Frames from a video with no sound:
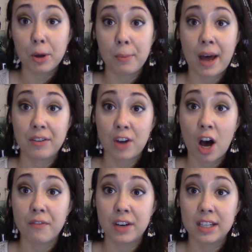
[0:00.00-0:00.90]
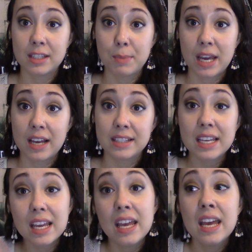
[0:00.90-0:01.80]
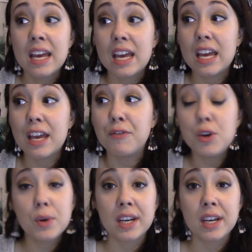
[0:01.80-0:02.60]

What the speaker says: amount of confidence, because if you can